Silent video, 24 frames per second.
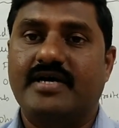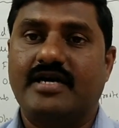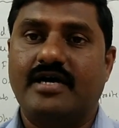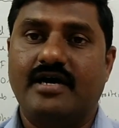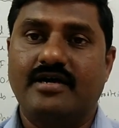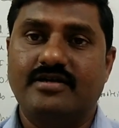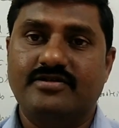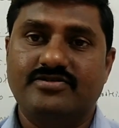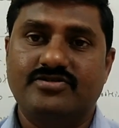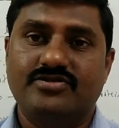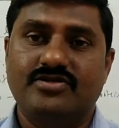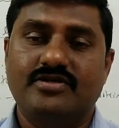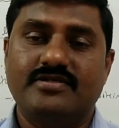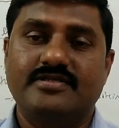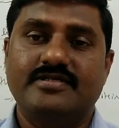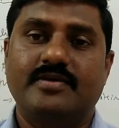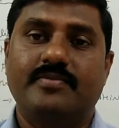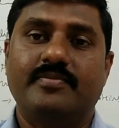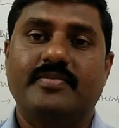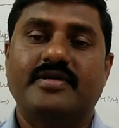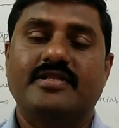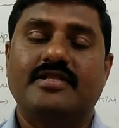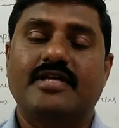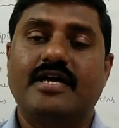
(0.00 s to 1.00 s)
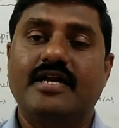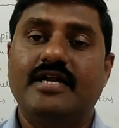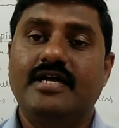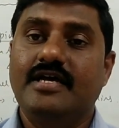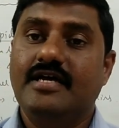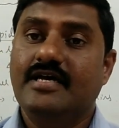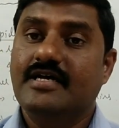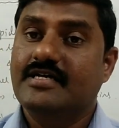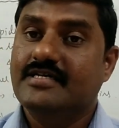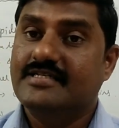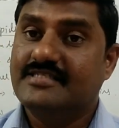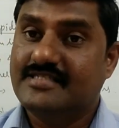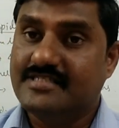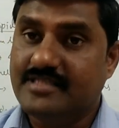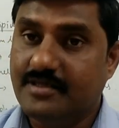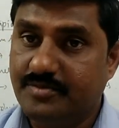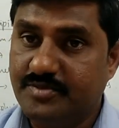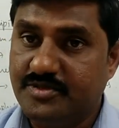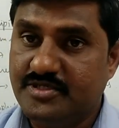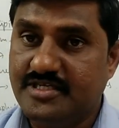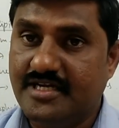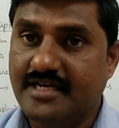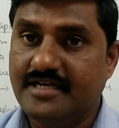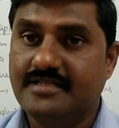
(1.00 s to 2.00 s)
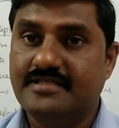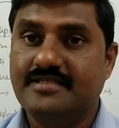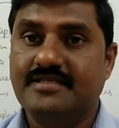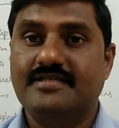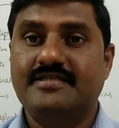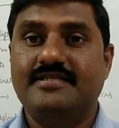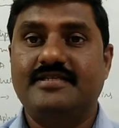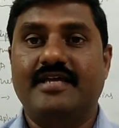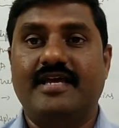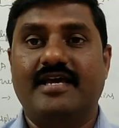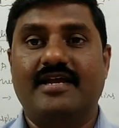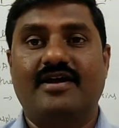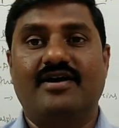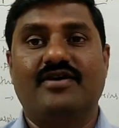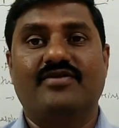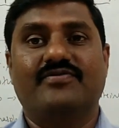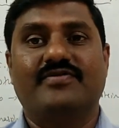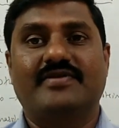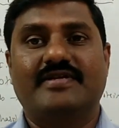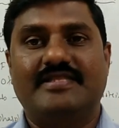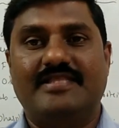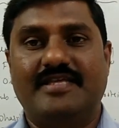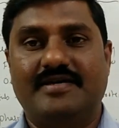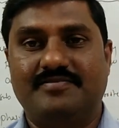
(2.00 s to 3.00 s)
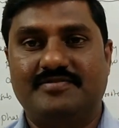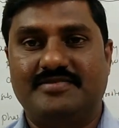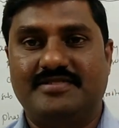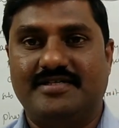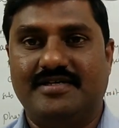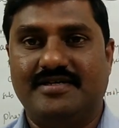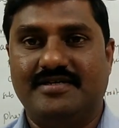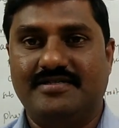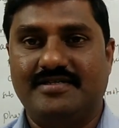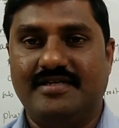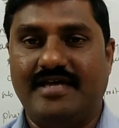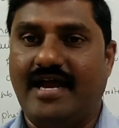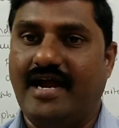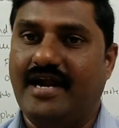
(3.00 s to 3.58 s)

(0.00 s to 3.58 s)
but also some other substances along with themselves,